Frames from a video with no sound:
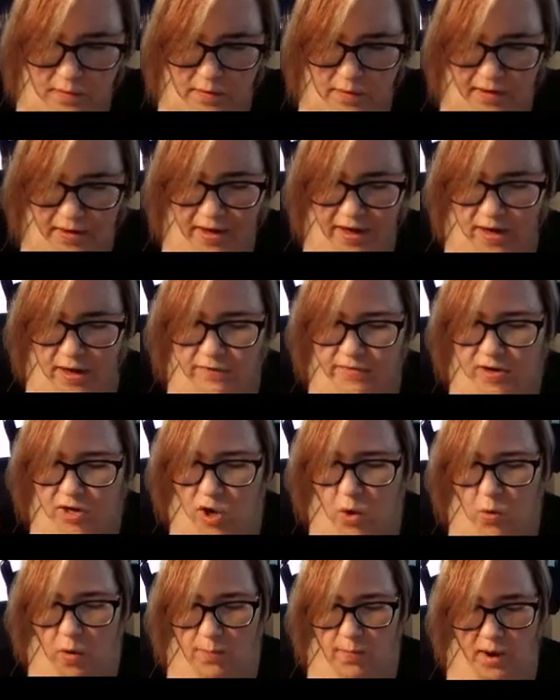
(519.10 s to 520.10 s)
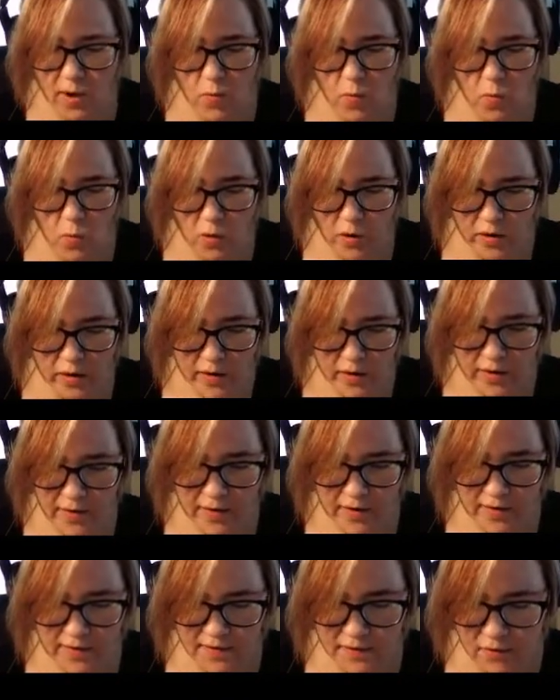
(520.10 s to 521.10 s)
Like, I don't even know where my warden
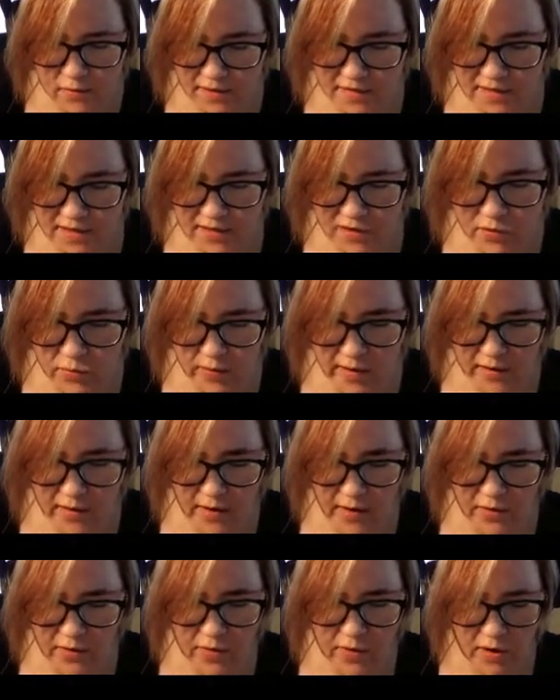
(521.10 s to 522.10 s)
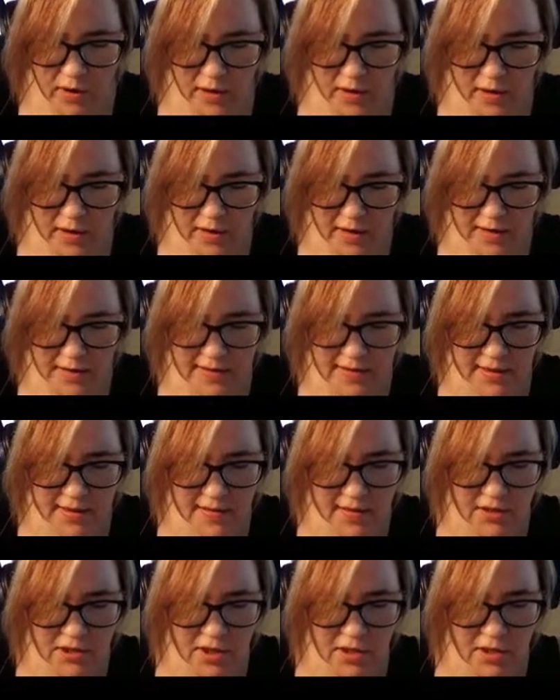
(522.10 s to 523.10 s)
is. Oh, what's he doing down there? He's like
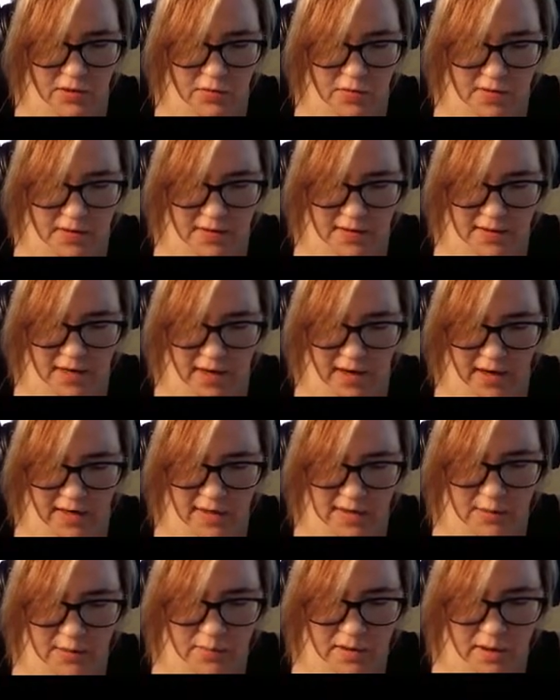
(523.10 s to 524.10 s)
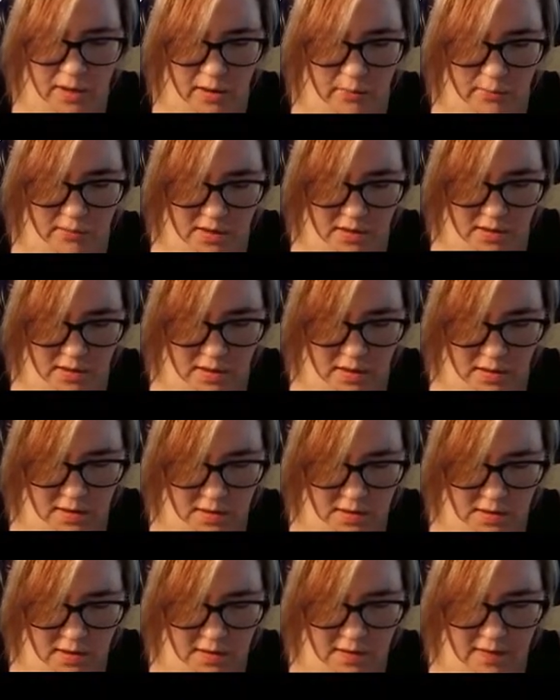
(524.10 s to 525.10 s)
such a useless guy sometimes.
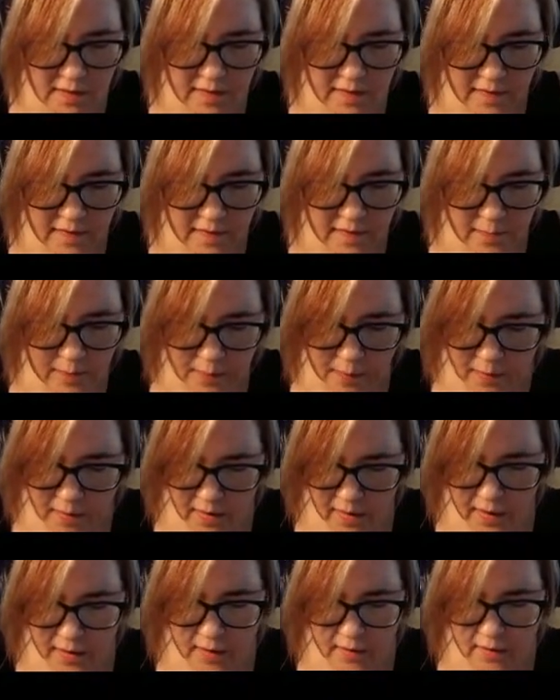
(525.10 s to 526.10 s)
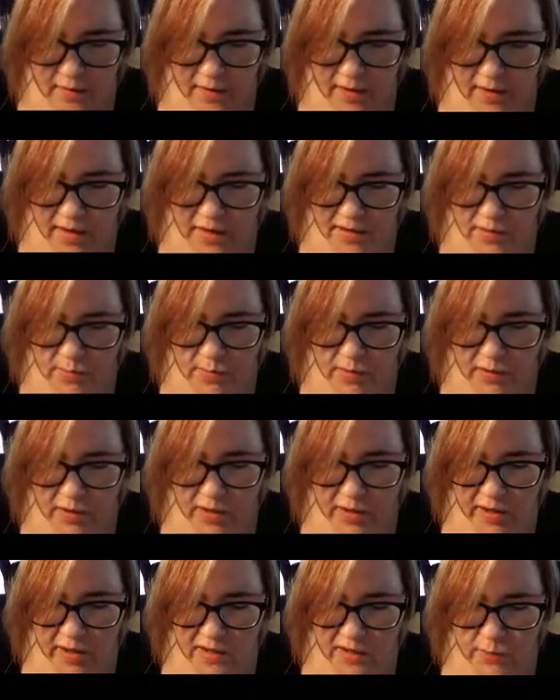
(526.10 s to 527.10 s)
Like his
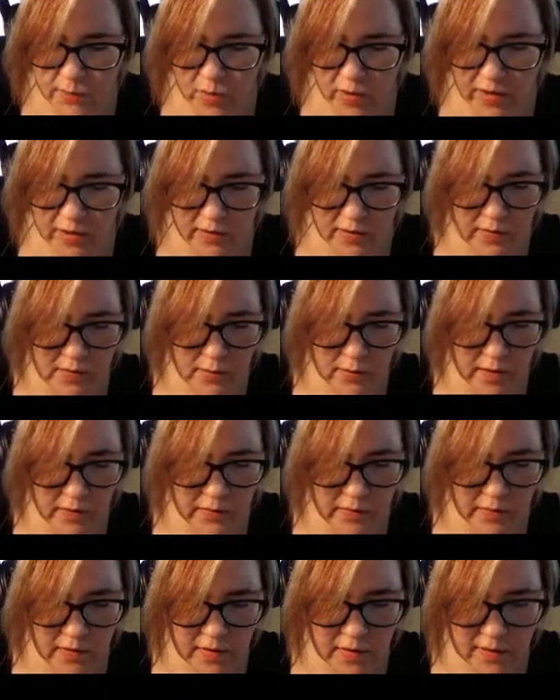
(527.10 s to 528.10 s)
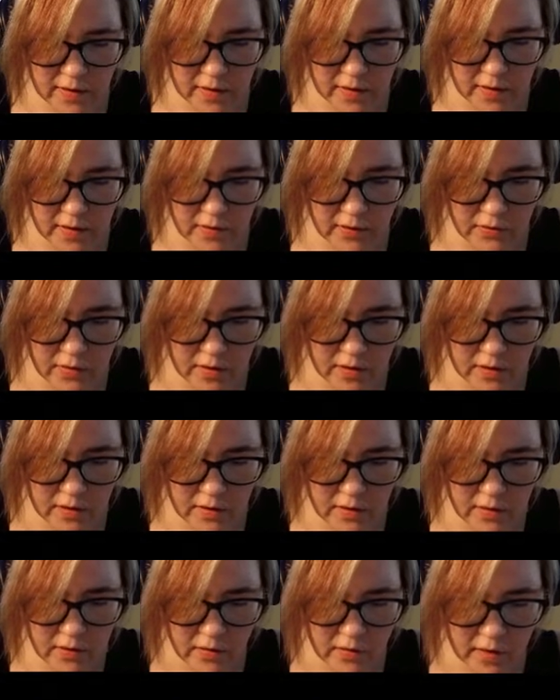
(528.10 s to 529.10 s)
ability is pointless when everything's all down there.
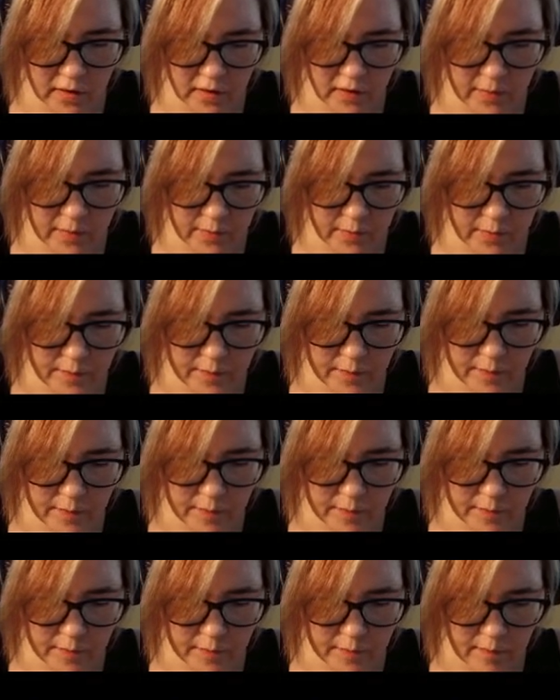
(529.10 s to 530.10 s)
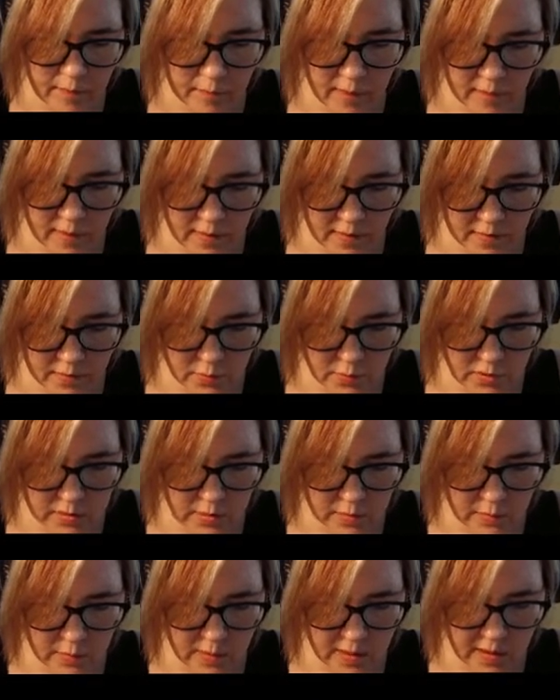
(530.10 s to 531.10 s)
Okay. Let's put
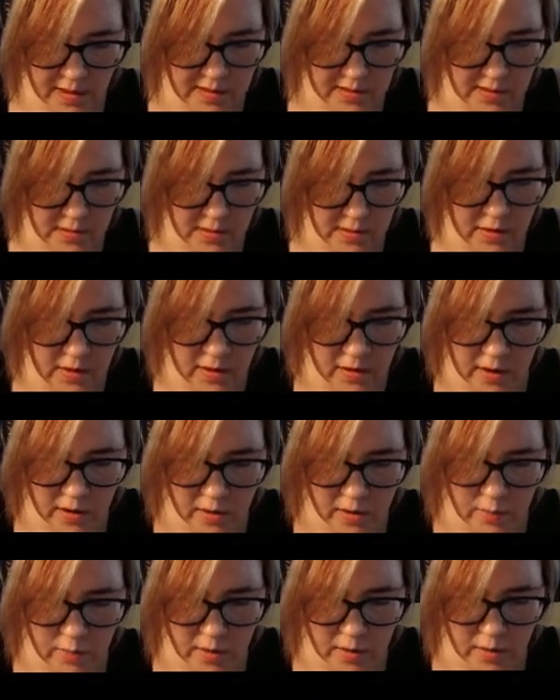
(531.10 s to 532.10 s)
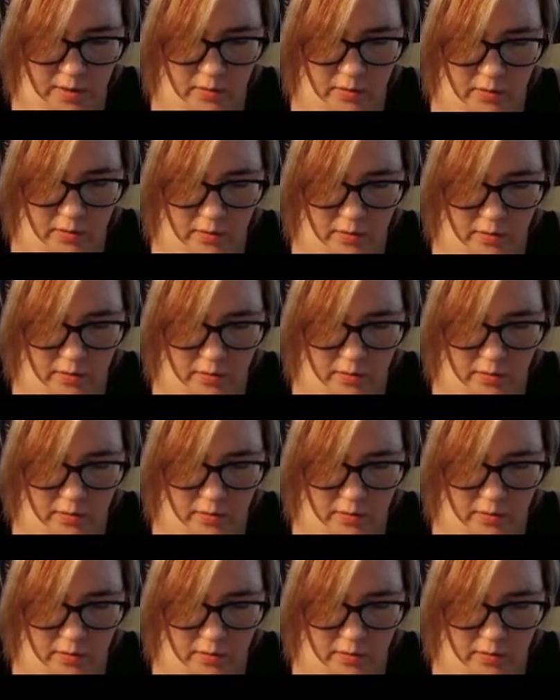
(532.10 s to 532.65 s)
some bats in here to help out.